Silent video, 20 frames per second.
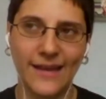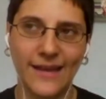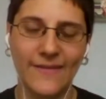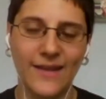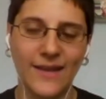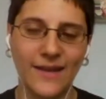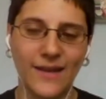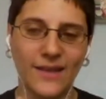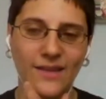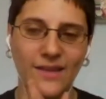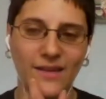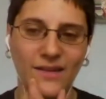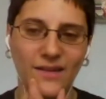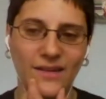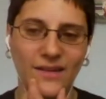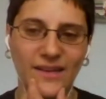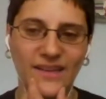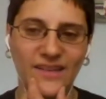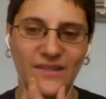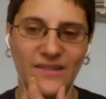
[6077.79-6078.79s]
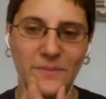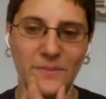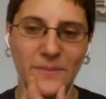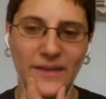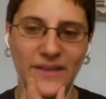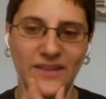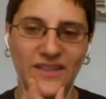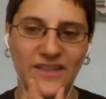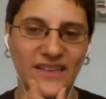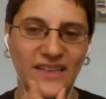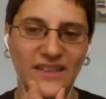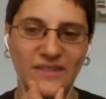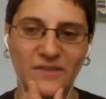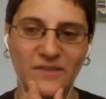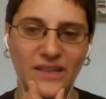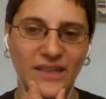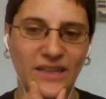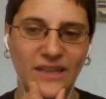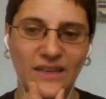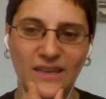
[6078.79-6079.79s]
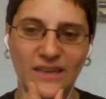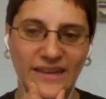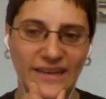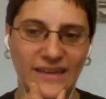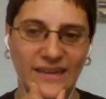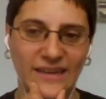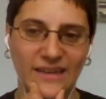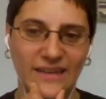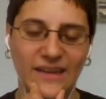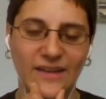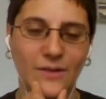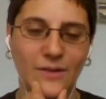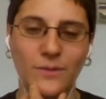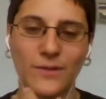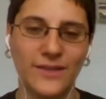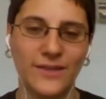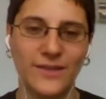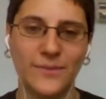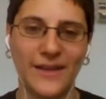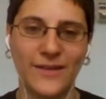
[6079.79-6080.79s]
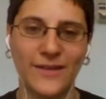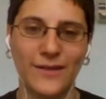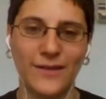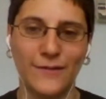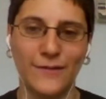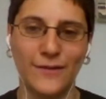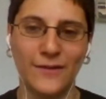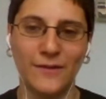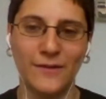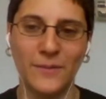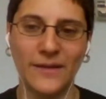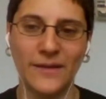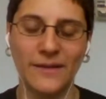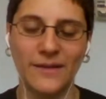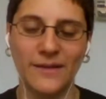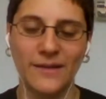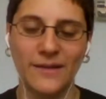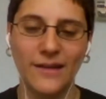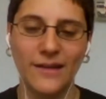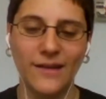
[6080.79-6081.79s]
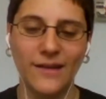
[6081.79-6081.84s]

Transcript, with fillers: And then I thought, like, oh my god, I really like, I don't want to buy coffee with milk.